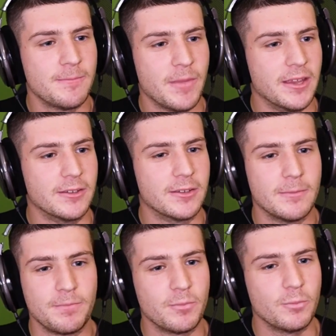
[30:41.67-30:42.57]
and
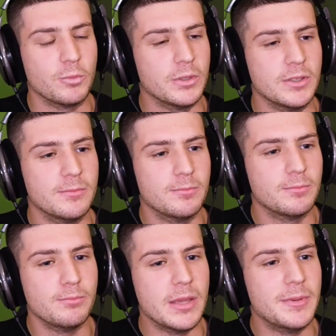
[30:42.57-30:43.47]
we
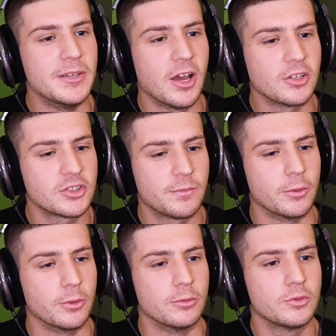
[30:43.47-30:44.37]
maybe touched
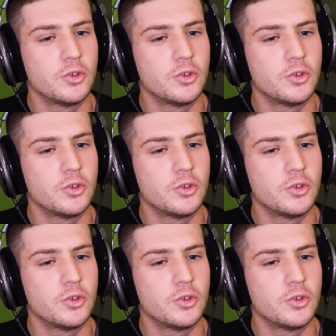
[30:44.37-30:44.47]
for